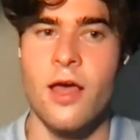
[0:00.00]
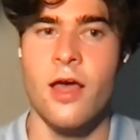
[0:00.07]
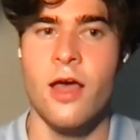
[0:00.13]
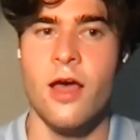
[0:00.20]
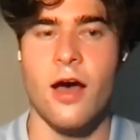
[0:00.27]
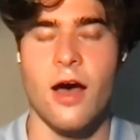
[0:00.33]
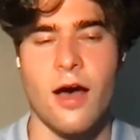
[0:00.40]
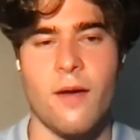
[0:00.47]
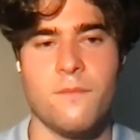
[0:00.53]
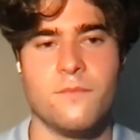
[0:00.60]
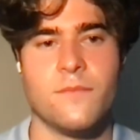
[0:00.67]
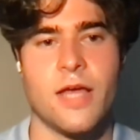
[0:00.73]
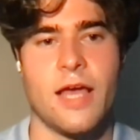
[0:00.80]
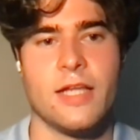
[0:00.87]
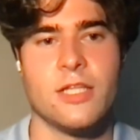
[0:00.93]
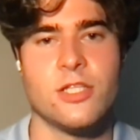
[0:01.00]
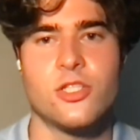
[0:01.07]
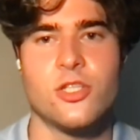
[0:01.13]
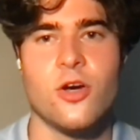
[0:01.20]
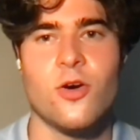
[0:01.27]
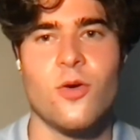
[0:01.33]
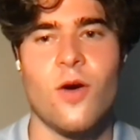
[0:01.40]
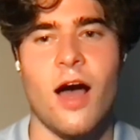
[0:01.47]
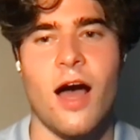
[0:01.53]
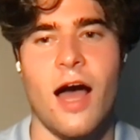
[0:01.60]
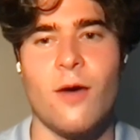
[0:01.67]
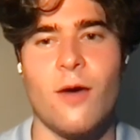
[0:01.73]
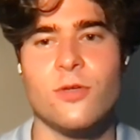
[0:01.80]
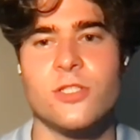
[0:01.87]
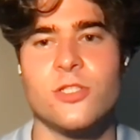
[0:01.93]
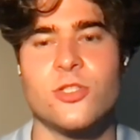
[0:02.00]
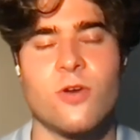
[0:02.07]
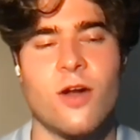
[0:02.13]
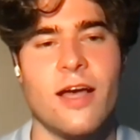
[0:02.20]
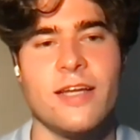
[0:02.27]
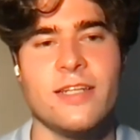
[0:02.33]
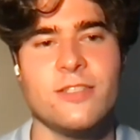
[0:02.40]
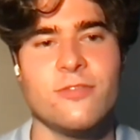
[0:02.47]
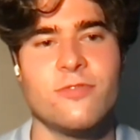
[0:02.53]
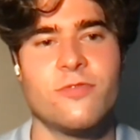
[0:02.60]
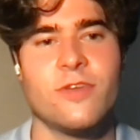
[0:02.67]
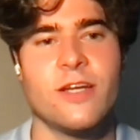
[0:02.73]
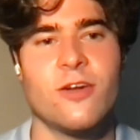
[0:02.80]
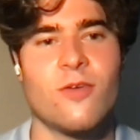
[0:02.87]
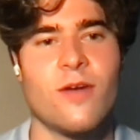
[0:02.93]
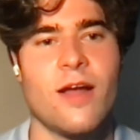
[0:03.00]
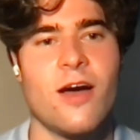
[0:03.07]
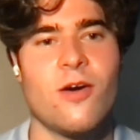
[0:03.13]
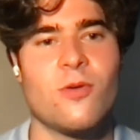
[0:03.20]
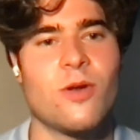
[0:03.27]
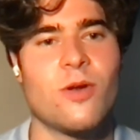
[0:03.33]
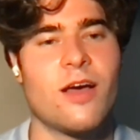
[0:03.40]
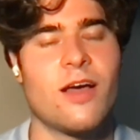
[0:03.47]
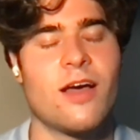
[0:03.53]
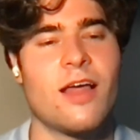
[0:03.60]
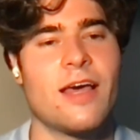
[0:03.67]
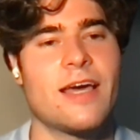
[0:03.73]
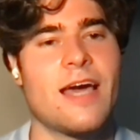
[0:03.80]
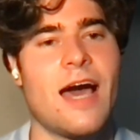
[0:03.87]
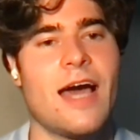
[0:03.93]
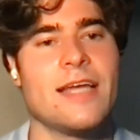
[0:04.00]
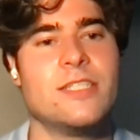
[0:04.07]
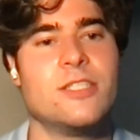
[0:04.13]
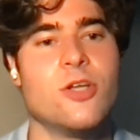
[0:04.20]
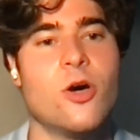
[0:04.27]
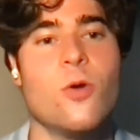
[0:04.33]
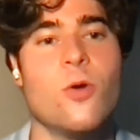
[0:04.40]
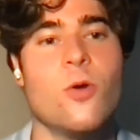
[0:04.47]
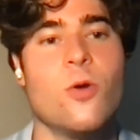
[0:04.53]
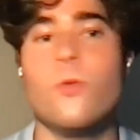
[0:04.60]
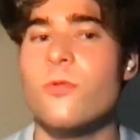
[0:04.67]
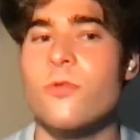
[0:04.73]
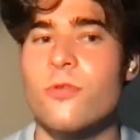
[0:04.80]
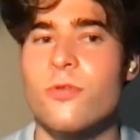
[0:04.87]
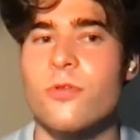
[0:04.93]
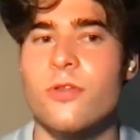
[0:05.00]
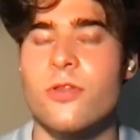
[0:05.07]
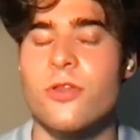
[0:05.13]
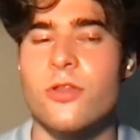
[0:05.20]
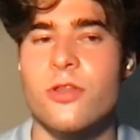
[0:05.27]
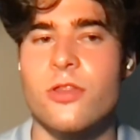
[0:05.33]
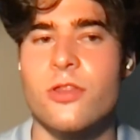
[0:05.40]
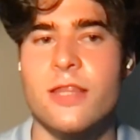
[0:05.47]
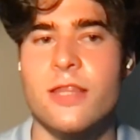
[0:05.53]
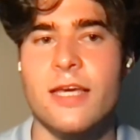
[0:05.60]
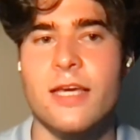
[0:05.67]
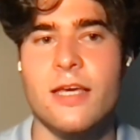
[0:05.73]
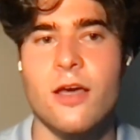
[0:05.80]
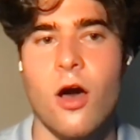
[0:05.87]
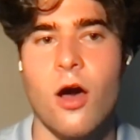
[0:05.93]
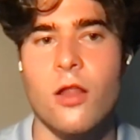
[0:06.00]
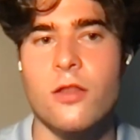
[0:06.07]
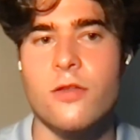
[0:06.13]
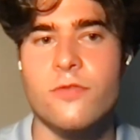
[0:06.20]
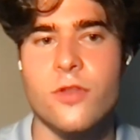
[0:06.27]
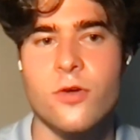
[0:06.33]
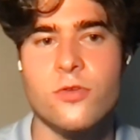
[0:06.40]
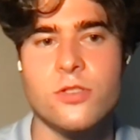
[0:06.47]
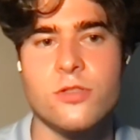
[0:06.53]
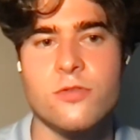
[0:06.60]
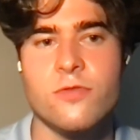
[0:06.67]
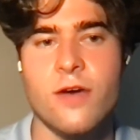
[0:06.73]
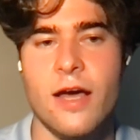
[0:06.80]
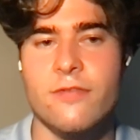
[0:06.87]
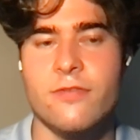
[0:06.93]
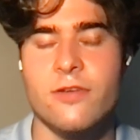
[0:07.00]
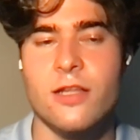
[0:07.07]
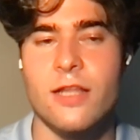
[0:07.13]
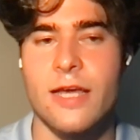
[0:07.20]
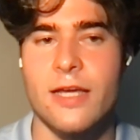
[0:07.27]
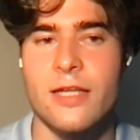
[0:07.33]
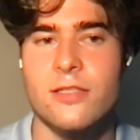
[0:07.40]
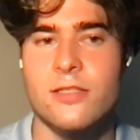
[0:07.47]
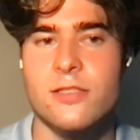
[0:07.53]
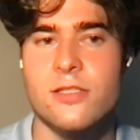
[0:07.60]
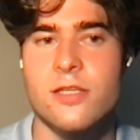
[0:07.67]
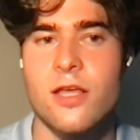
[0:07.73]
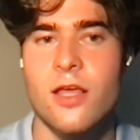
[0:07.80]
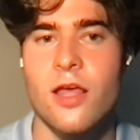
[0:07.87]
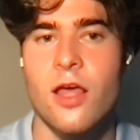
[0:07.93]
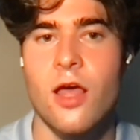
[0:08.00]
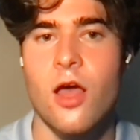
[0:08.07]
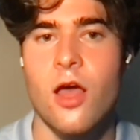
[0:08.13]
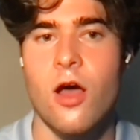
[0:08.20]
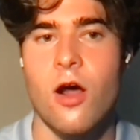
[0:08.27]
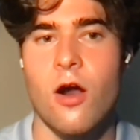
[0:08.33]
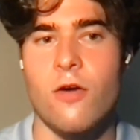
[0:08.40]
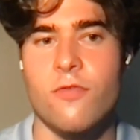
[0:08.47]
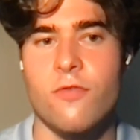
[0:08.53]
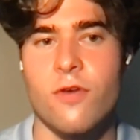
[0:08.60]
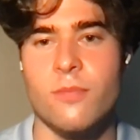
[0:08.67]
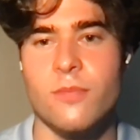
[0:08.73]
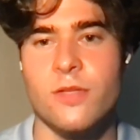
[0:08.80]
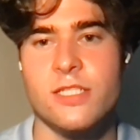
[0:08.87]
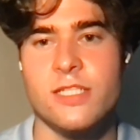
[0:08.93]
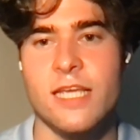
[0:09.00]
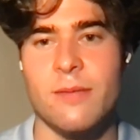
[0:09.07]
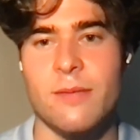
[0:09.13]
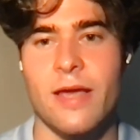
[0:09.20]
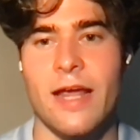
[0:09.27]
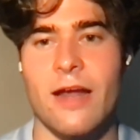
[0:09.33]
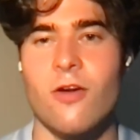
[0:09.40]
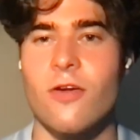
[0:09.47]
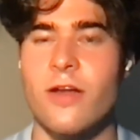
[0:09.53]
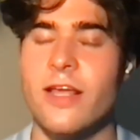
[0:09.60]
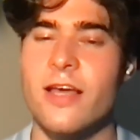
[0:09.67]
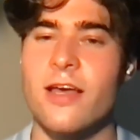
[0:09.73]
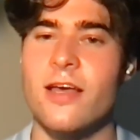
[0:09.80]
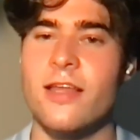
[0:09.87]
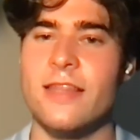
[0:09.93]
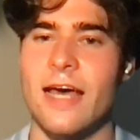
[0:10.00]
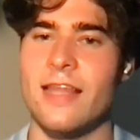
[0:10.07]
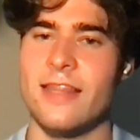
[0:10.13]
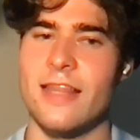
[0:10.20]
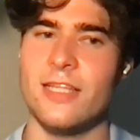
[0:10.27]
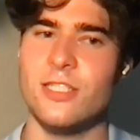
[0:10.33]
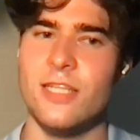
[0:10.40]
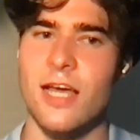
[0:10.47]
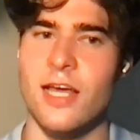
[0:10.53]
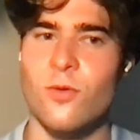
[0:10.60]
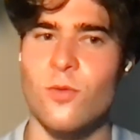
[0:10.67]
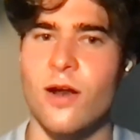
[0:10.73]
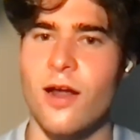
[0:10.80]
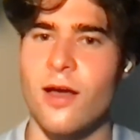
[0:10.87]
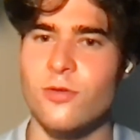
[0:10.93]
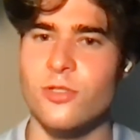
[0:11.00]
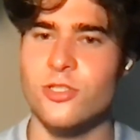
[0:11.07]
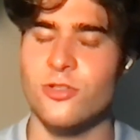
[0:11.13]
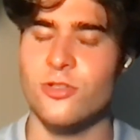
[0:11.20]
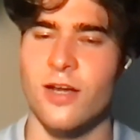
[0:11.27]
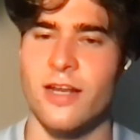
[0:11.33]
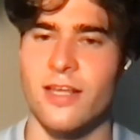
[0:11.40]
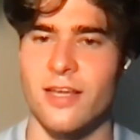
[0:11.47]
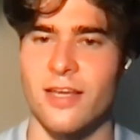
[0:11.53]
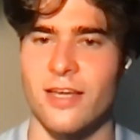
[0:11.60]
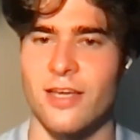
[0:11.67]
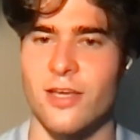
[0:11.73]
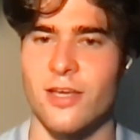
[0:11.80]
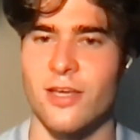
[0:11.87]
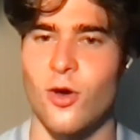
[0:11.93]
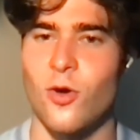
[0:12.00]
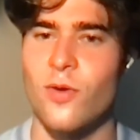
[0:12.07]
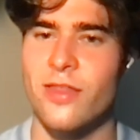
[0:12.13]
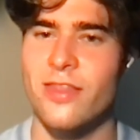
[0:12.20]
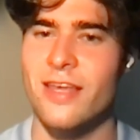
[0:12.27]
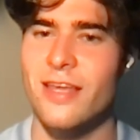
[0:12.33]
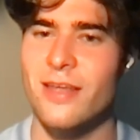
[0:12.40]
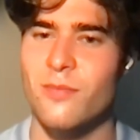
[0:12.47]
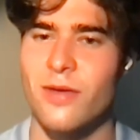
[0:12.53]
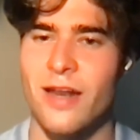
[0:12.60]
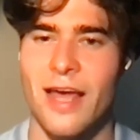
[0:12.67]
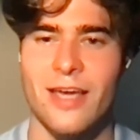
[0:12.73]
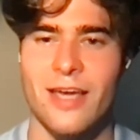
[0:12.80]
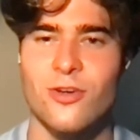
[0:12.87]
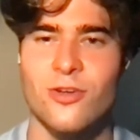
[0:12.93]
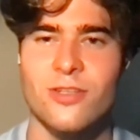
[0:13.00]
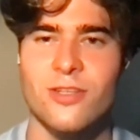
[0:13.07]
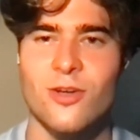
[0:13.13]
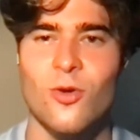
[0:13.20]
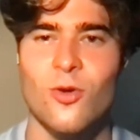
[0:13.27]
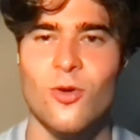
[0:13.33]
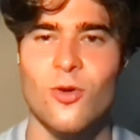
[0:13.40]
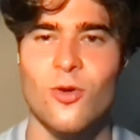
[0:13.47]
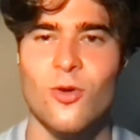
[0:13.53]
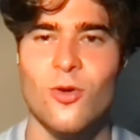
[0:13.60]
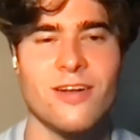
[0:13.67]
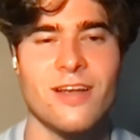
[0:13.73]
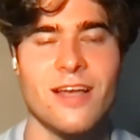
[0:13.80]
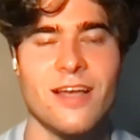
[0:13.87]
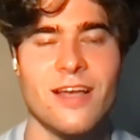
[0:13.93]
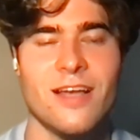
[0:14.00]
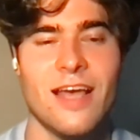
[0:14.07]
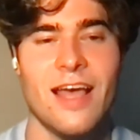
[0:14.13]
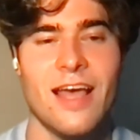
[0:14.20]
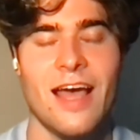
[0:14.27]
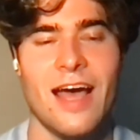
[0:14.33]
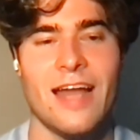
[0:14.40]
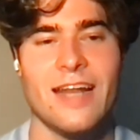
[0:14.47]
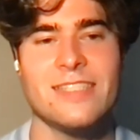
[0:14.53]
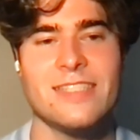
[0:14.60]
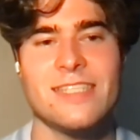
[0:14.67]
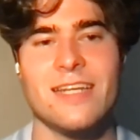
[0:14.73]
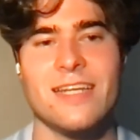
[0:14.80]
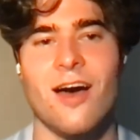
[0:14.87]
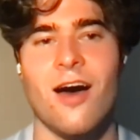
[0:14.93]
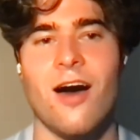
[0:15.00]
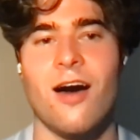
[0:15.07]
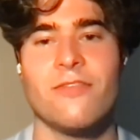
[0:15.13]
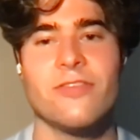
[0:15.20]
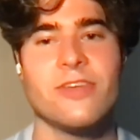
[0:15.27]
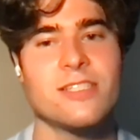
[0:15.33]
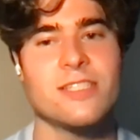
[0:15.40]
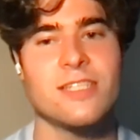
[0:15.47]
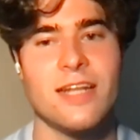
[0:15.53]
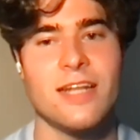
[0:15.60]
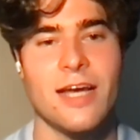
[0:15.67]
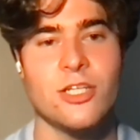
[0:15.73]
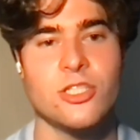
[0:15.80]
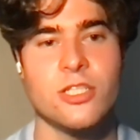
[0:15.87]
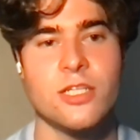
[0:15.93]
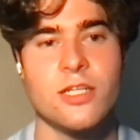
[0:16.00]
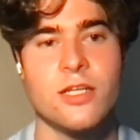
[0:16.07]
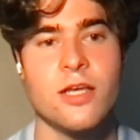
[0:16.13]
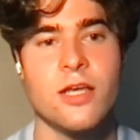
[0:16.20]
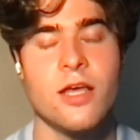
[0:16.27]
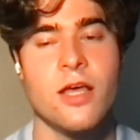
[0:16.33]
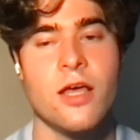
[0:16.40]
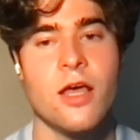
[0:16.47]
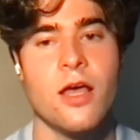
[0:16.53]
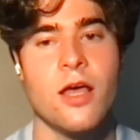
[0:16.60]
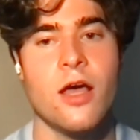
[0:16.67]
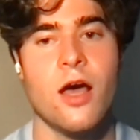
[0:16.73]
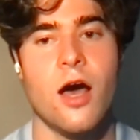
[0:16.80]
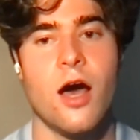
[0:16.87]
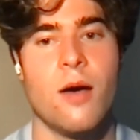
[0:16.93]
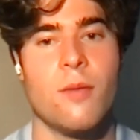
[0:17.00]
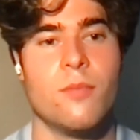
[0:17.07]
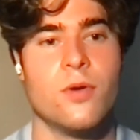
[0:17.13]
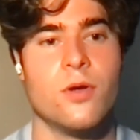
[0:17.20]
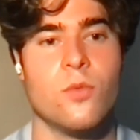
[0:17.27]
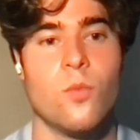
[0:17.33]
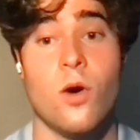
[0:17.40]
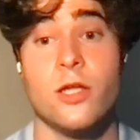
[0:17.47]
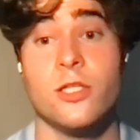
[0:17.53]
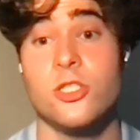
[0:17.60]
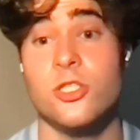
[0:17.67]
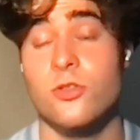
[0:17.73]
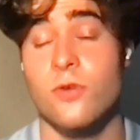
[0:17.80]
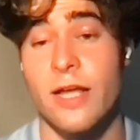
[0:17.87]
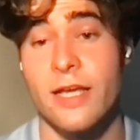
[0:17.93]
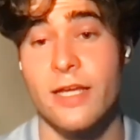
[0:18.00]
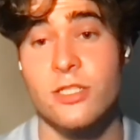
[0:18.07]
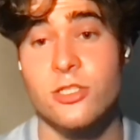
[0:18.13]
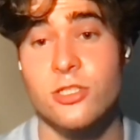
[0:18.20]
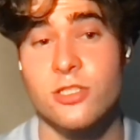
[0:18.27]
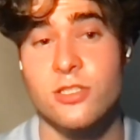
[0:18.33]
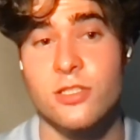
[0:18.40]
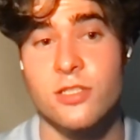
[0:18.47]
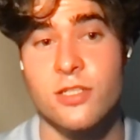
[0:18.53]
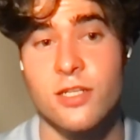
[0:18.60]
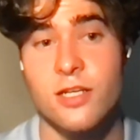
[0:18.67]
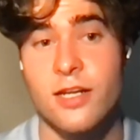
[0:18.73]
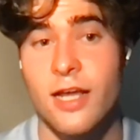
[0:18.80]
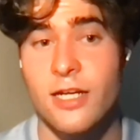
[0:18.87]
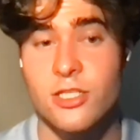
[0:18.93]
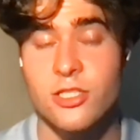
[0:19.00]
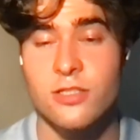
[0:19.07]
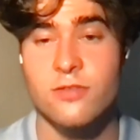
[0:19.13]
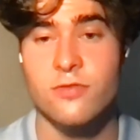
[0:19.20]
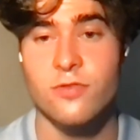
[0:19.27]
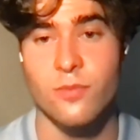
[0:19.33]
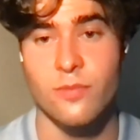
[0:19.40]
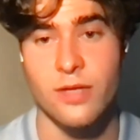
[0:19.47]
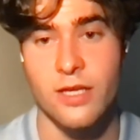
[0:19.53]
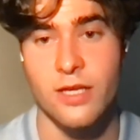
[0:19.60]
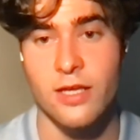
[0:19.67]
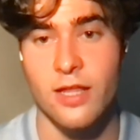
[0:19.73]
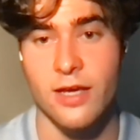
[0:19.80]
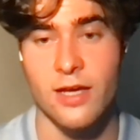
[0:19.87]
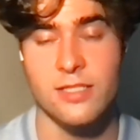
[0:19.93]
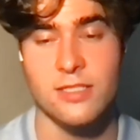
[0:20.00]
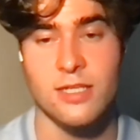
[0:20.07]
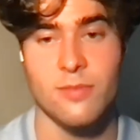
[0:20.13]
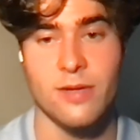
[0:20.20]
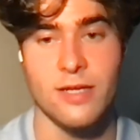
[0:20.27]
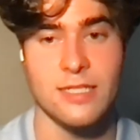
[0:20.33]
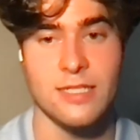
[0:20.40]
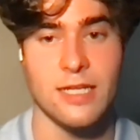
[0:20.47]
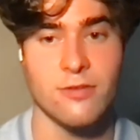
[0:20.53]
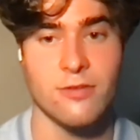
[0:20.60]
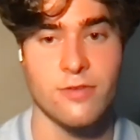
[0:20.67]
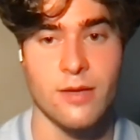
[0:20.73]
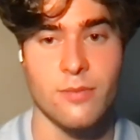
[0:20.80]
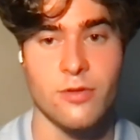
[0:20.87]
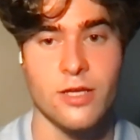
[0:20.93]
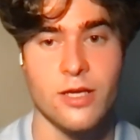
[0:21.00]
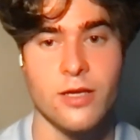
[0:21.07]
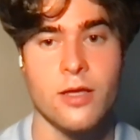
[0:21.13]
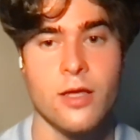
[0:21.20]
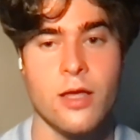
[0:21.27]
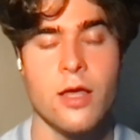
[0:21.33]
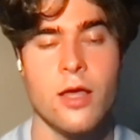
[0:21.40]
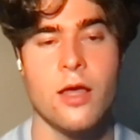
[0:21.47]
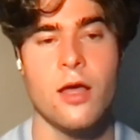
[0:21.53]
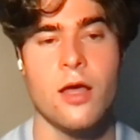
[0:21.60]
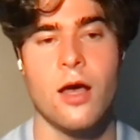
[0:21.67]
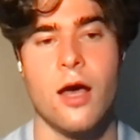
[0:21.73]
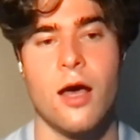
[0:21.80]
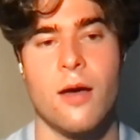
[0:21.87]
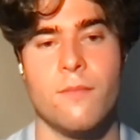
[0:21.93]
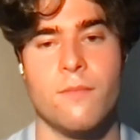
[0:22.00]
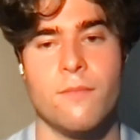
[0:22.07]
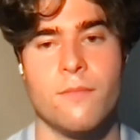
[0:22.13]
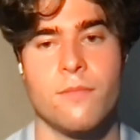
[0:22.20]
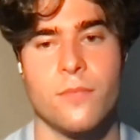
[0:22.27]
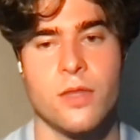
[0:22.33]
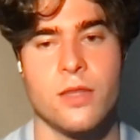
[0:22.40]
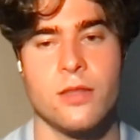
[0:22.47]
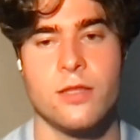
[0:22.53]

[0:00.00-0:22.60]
And so I was trying to figure out, like, I don't think all of those five clans are from the same area. That's kind of where I was trying to go with it, and I couldn't quite figure. I didn't see an obvious connection. One strange connection for me, like I said, my Dinning family. Um, the